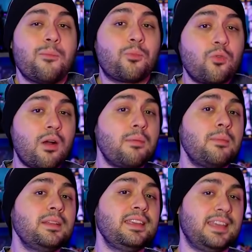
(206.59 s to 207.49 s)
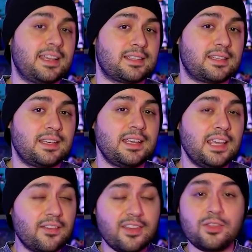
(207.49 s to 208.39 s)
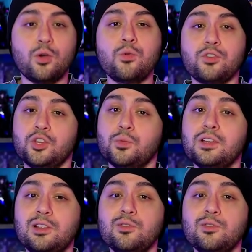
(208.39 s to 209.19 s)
Probably yes, even though you will